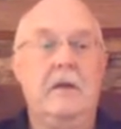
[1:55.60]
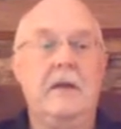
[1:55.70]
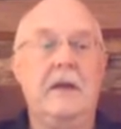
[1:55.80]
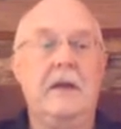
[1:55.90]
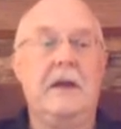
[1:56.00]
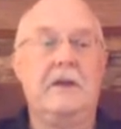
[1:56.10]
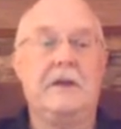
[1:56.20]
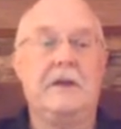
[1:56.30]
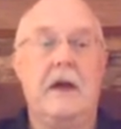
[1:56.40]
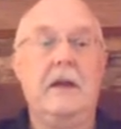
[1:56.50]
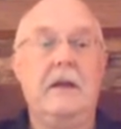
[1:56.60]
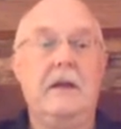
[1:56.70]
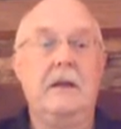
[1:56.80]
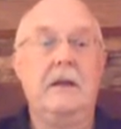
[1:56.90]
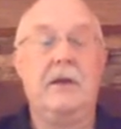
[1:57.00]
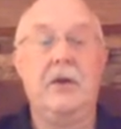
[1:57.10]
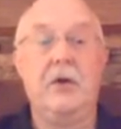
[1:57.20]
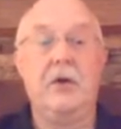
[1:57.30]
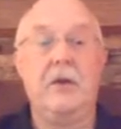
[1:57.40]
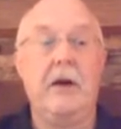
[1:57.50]
The telltale sign is here in
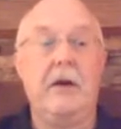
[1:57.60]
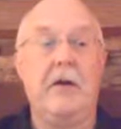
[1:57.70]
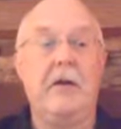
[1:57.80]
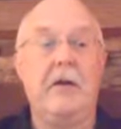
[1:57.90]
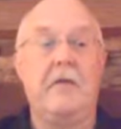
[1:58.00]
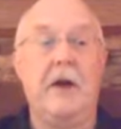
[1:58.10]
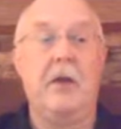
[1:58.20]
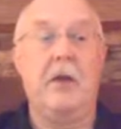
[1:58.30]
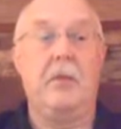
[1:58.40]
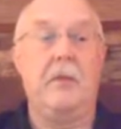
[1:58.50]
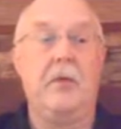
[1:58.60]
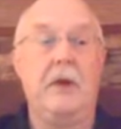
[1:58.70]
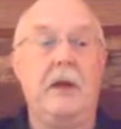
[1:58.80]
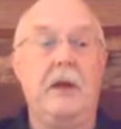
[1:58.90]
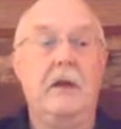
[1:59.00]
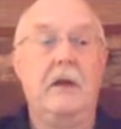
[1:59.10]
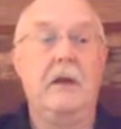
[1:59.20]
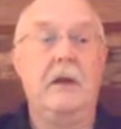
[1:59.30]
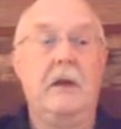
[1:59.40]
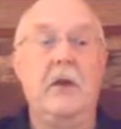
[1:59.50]
North America in the final bullet point.
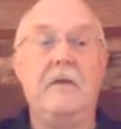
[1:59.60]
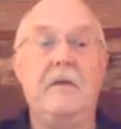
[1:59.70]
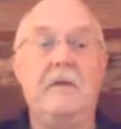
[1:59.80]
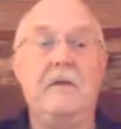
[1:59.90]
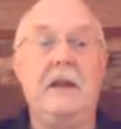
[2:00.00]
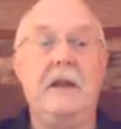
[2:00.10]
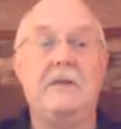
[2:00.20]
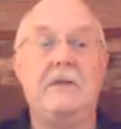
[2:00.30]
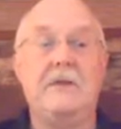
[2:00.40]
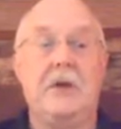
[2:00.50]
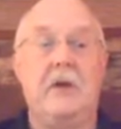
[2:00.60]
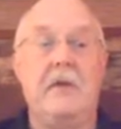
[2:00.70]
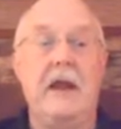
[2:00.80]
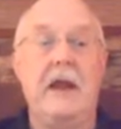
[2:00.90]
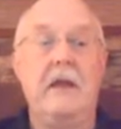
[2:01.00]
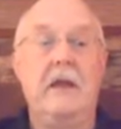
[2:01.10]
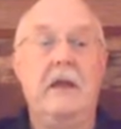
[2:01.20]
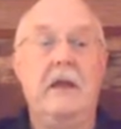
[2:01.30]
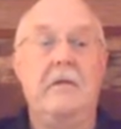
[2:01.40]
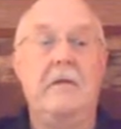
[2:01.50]
A 2015 industry survey,
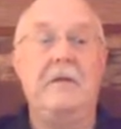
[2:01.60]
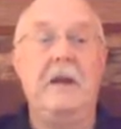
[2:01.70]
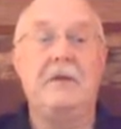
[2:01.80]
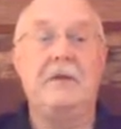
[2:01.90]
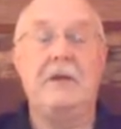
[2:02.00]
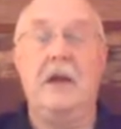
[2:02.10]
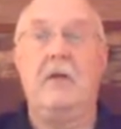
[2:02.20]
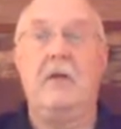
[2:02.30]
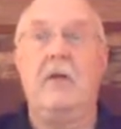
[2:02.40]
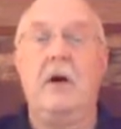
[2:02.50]
15% of